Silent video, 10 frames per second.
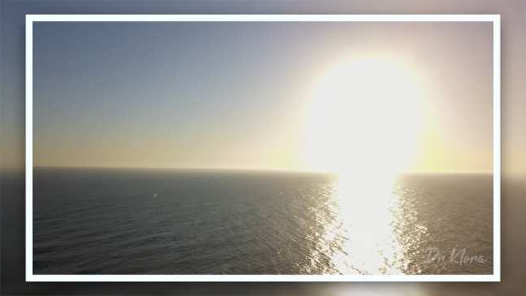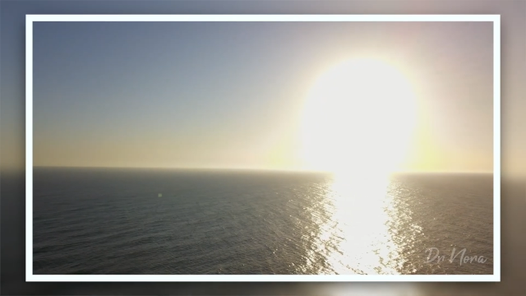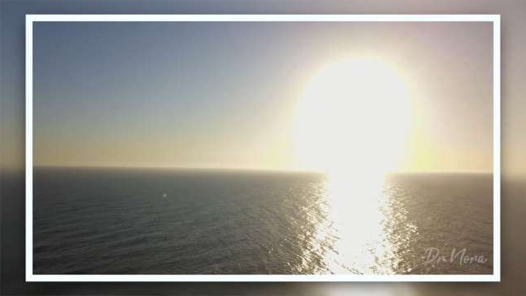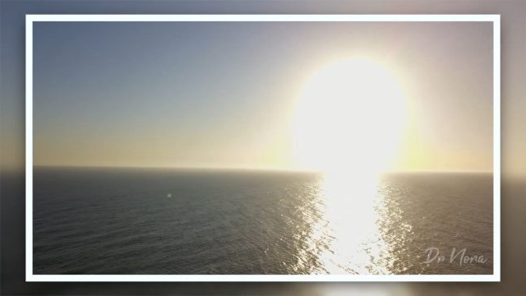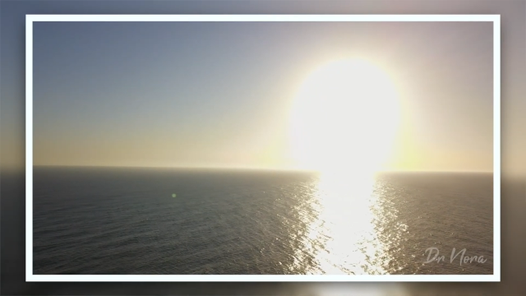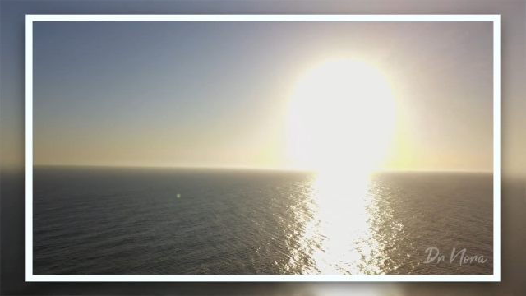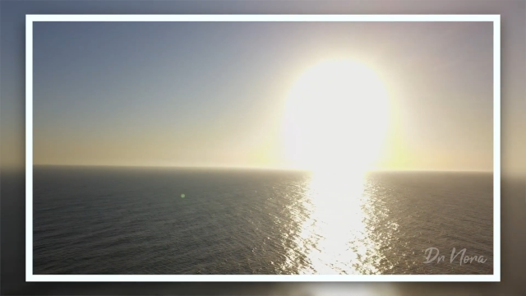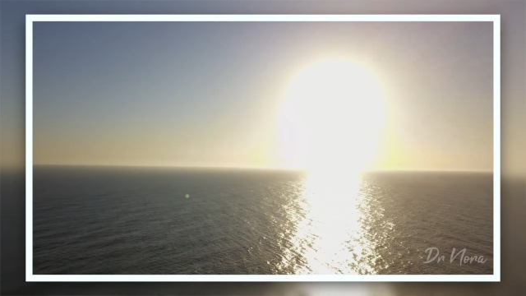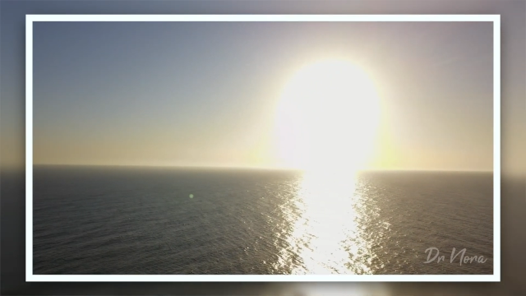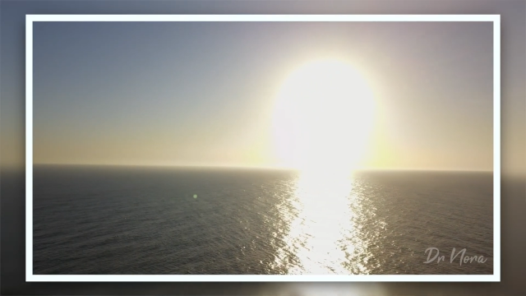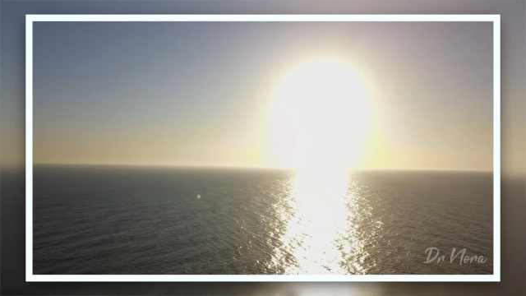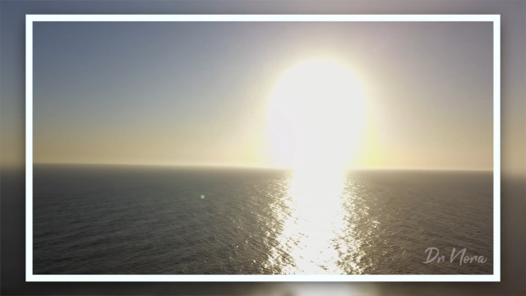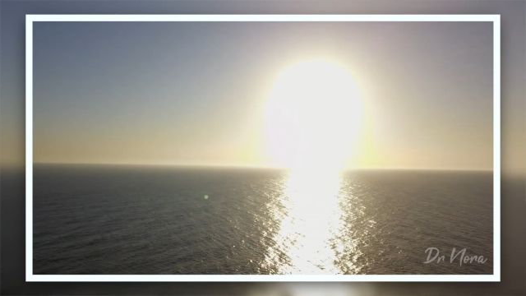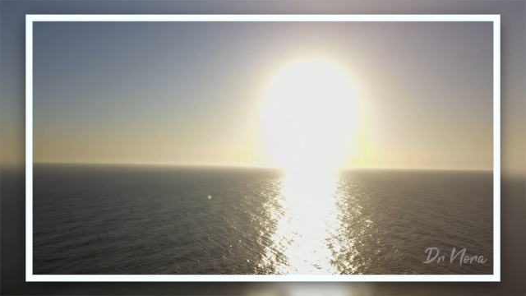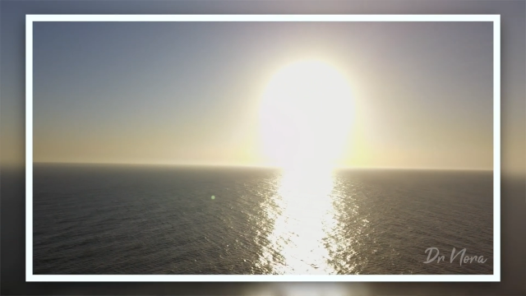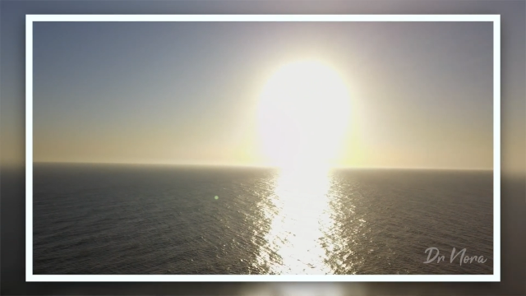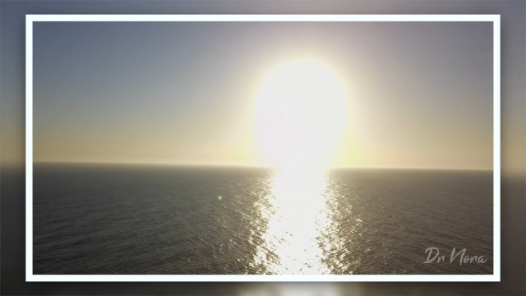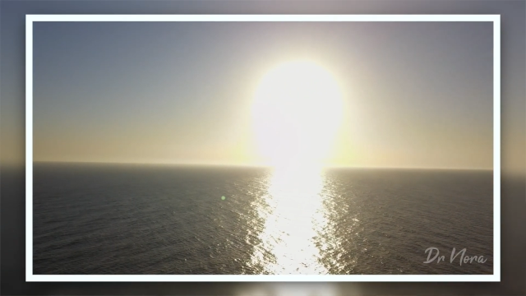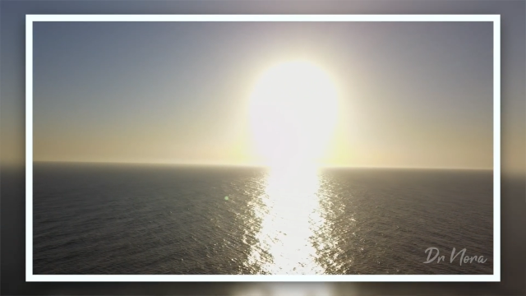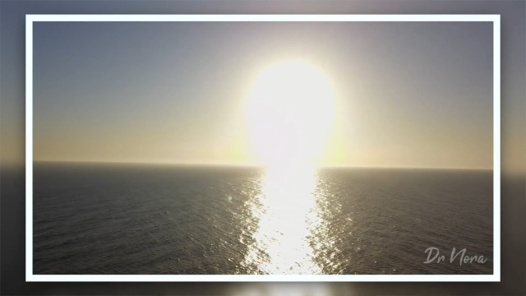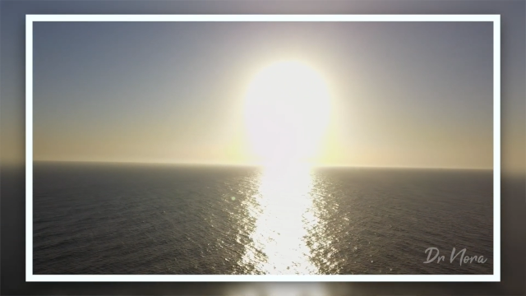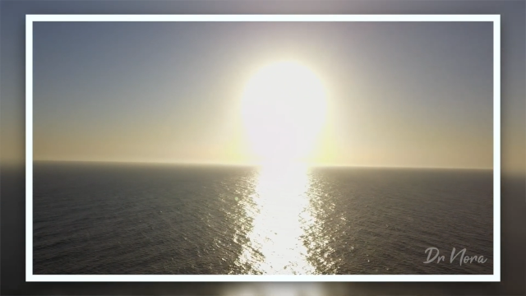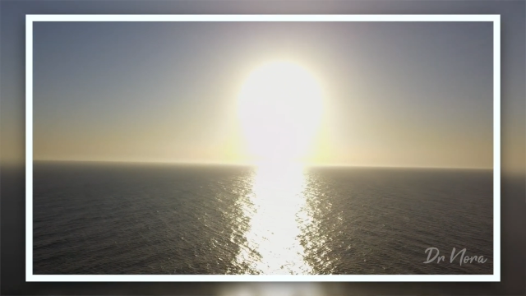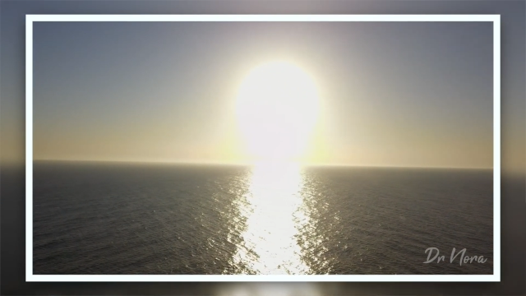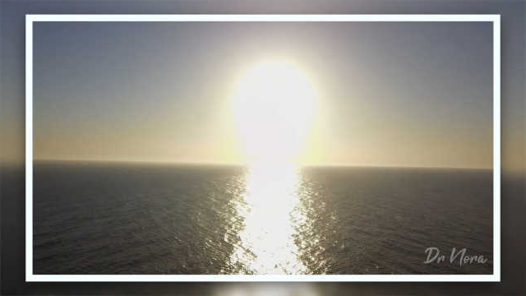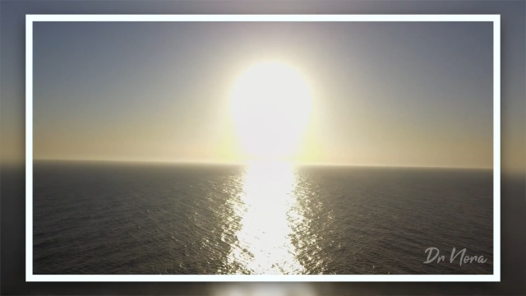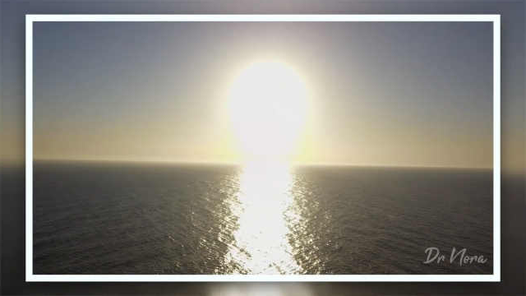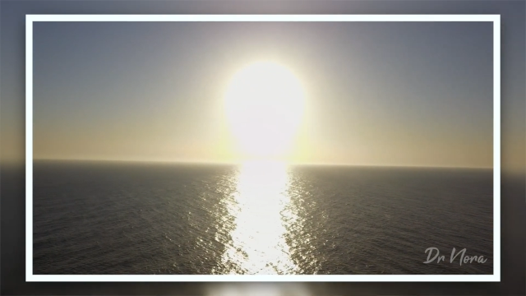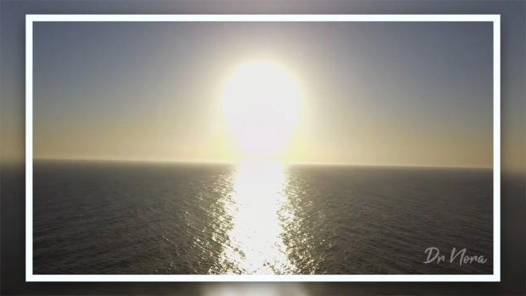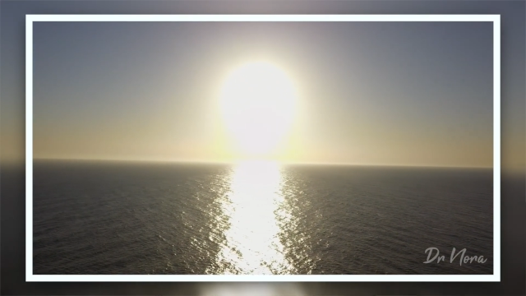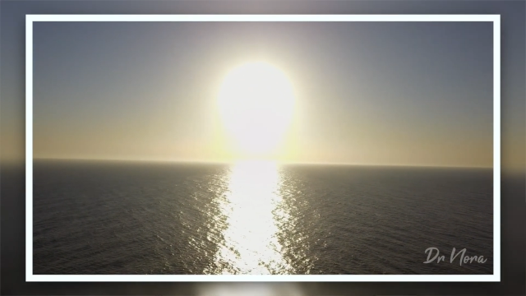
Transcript: [unreadable: no face in view]